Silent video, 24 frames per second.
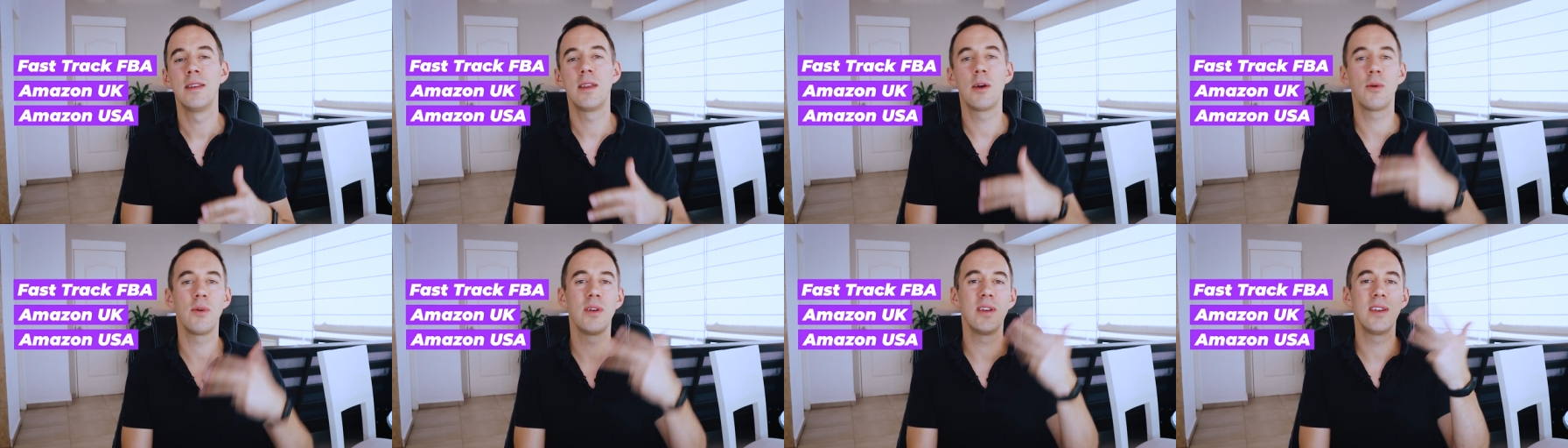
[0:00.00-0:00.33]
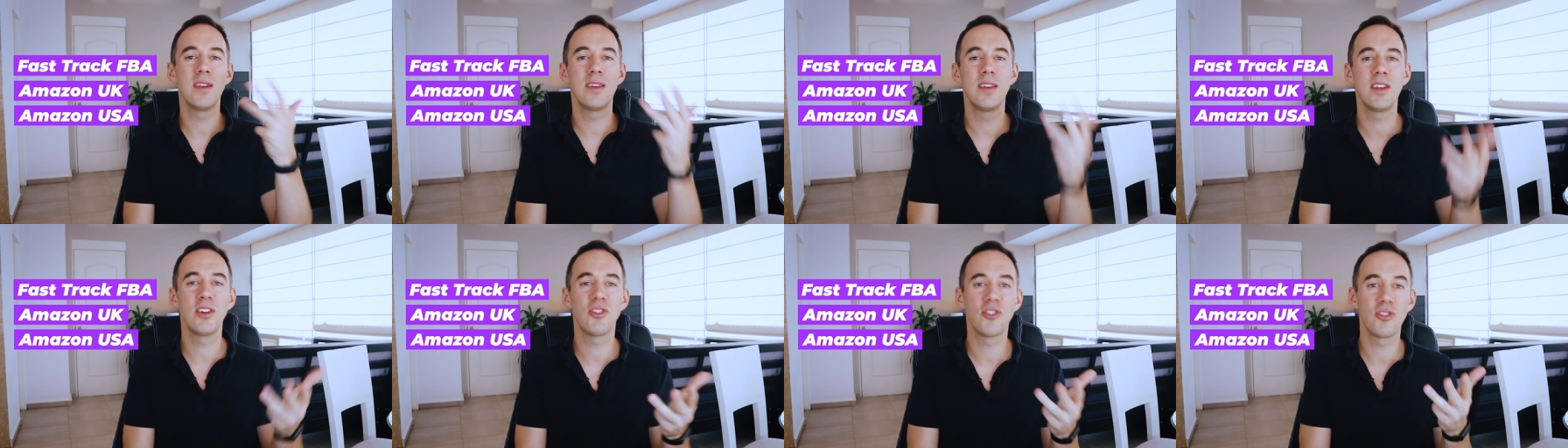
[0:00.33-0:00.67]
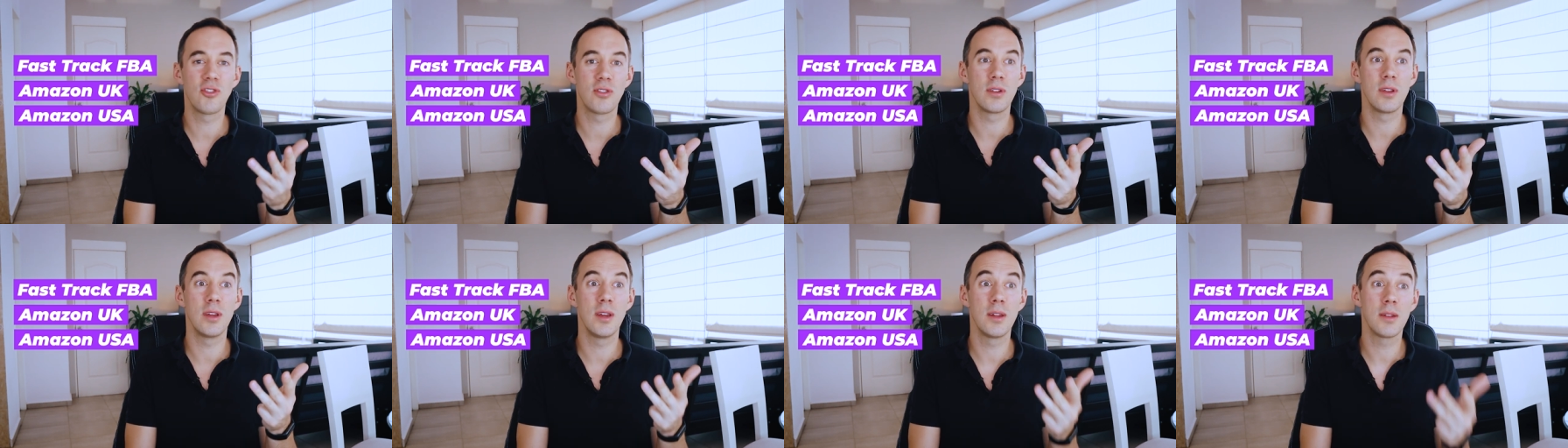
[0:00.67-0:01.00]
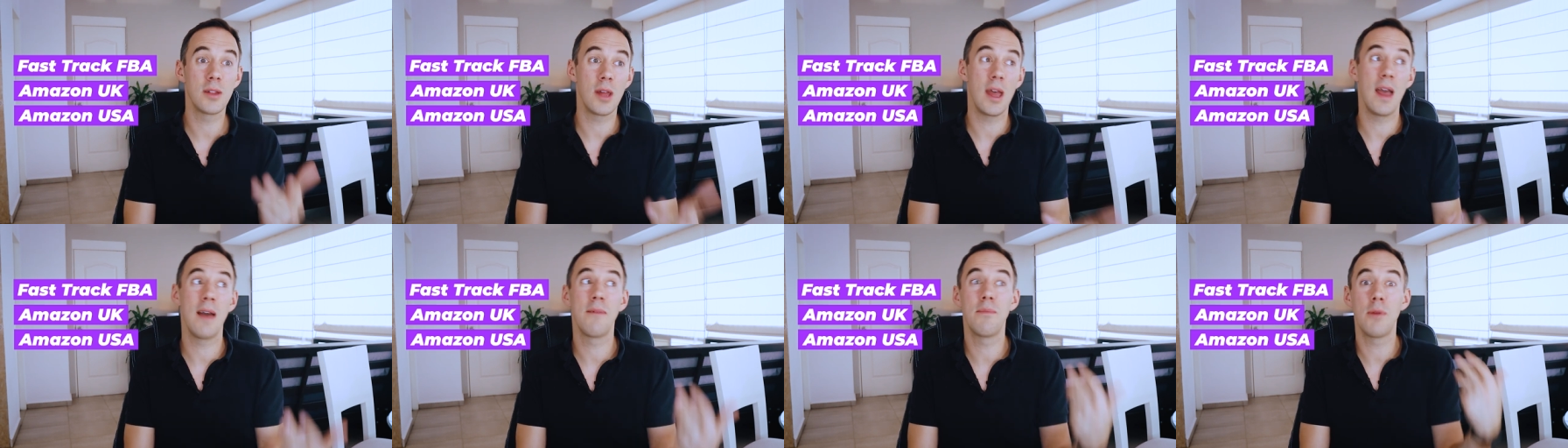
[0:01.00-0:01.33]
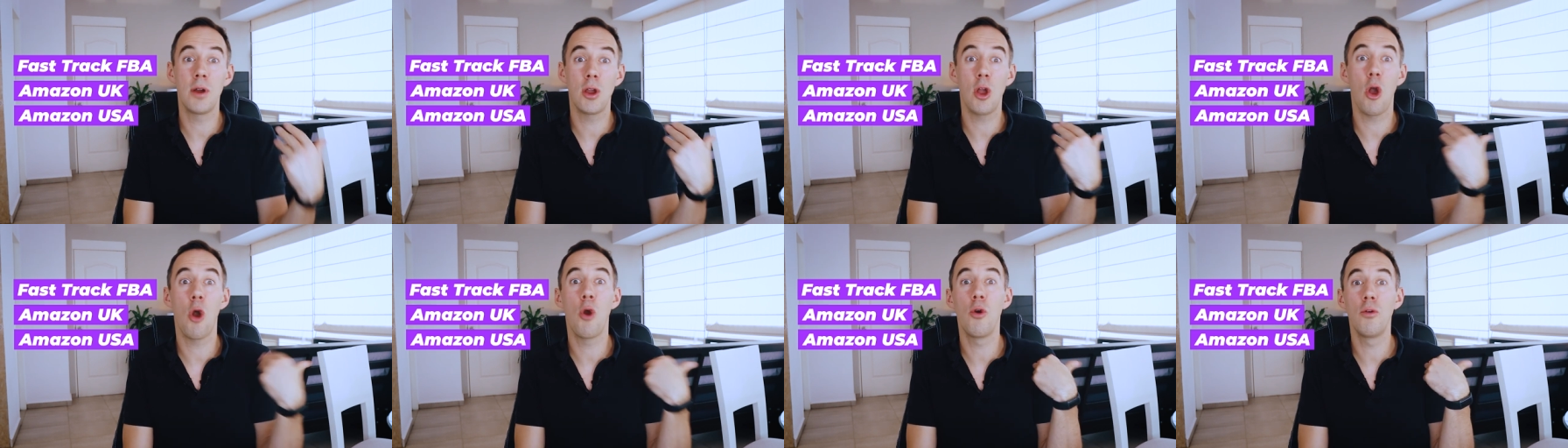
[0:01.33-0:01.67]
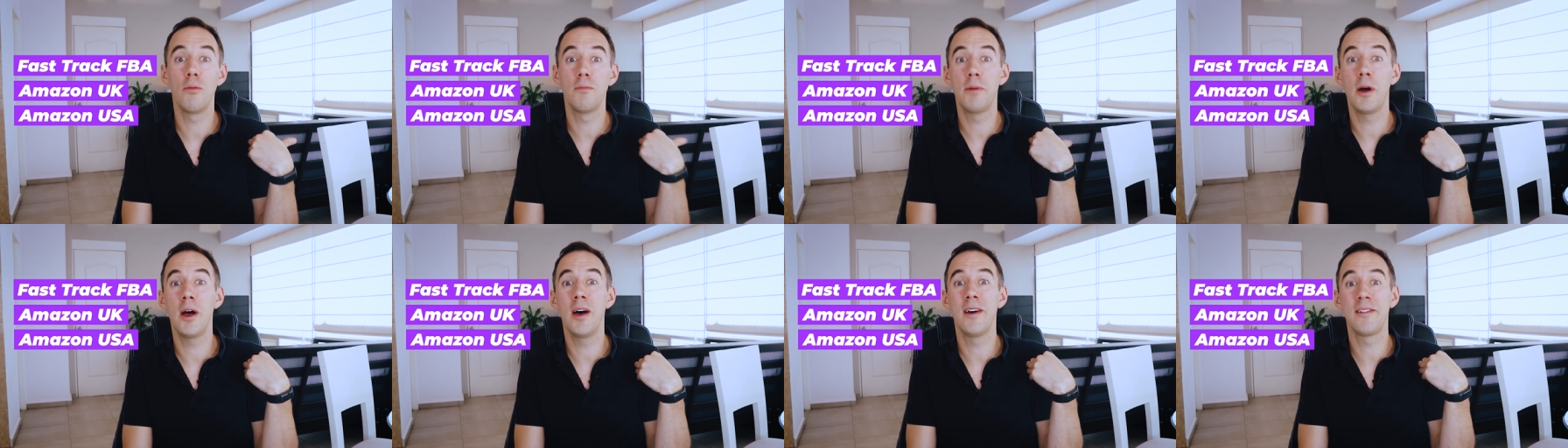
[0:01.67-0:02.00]
Now, in addition to this, I have my
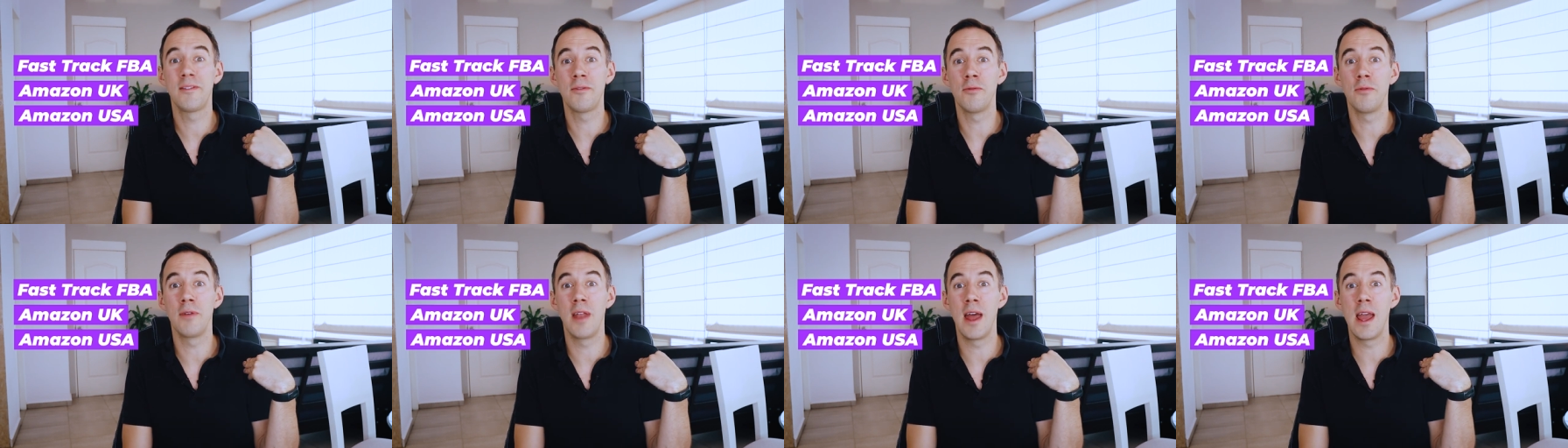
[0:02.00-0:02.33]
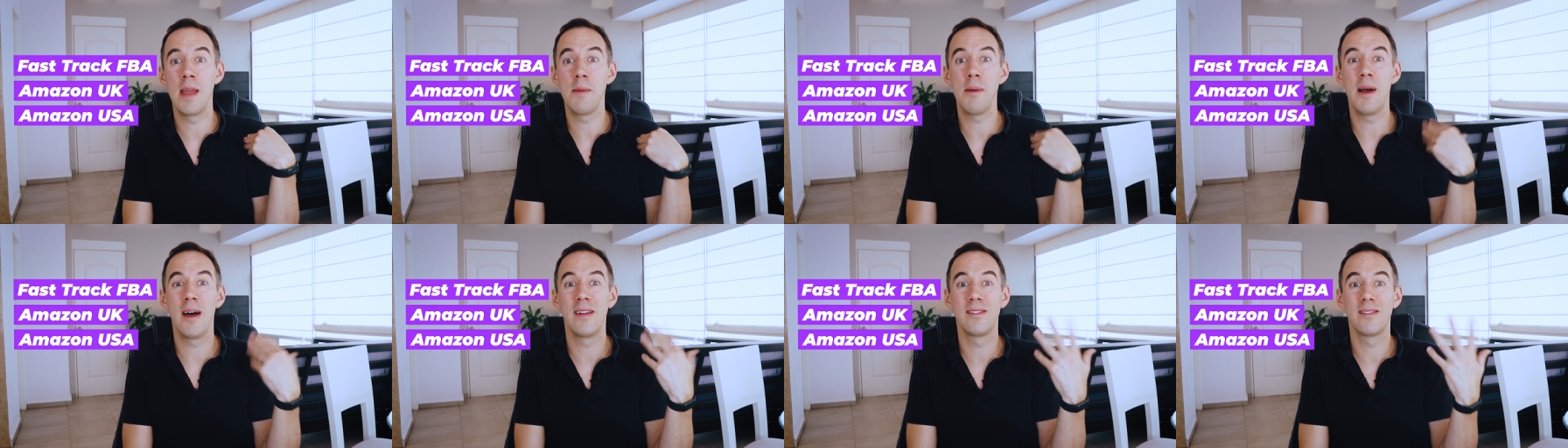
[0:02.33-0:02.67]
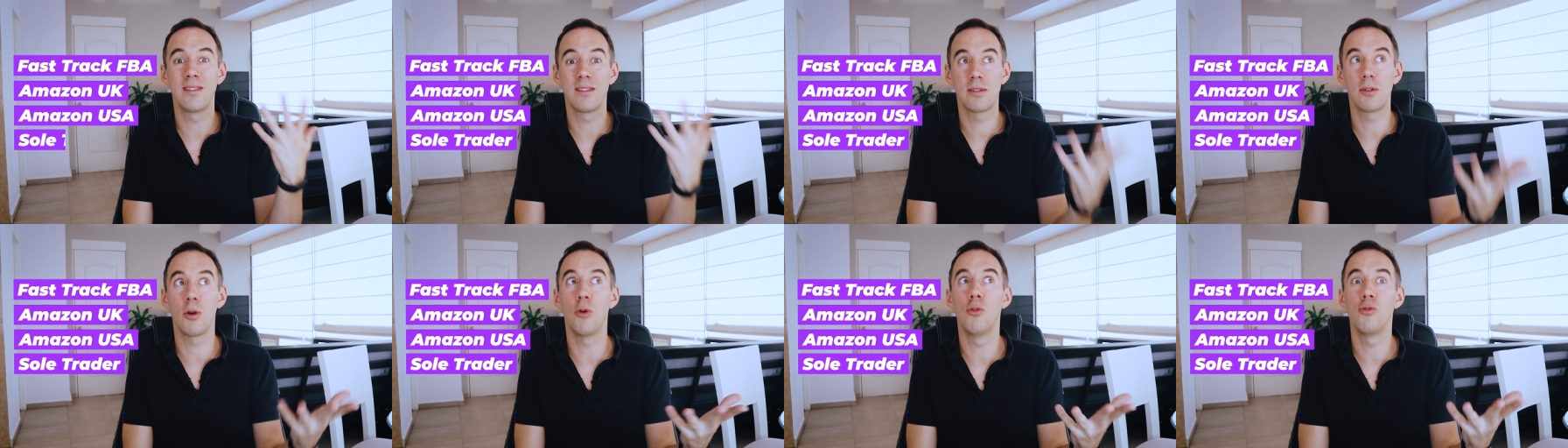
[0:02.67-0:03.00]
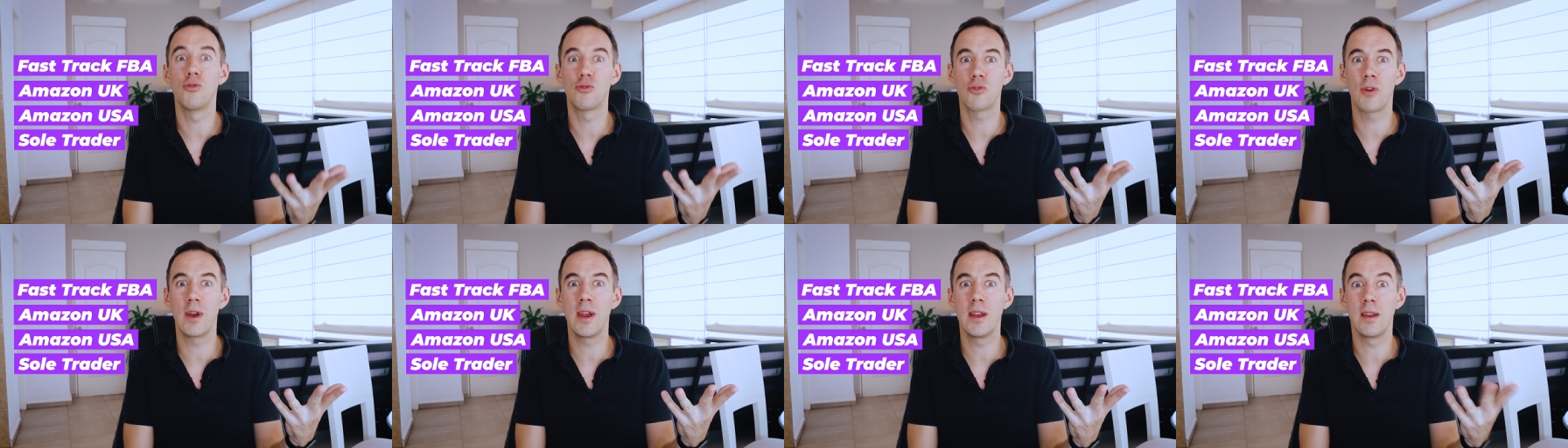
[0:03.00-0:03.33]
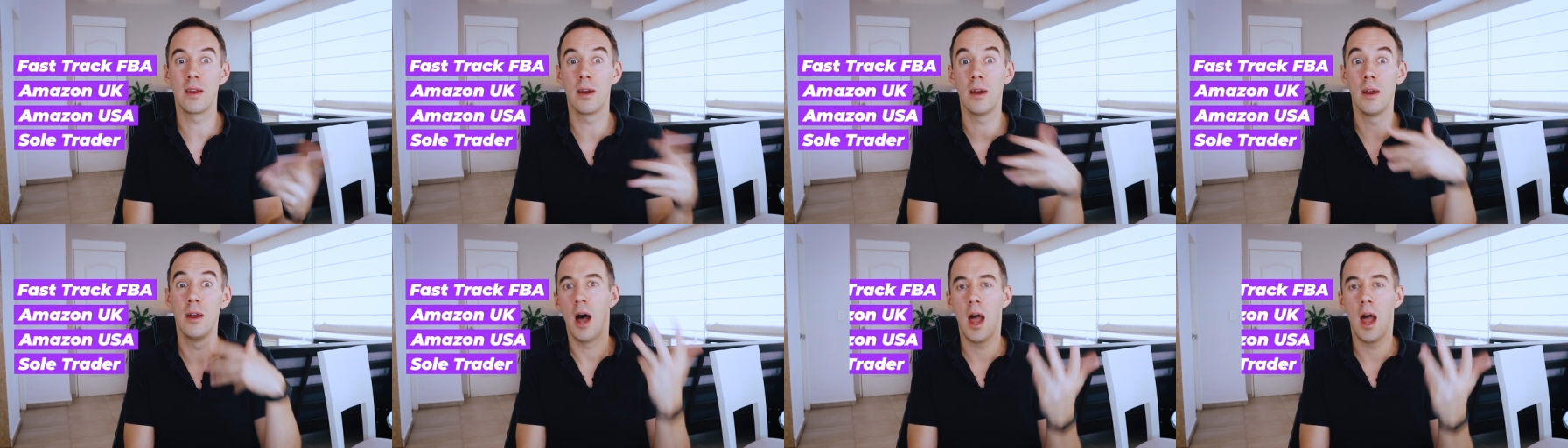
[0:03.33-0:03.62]
own personal name as a sole trader.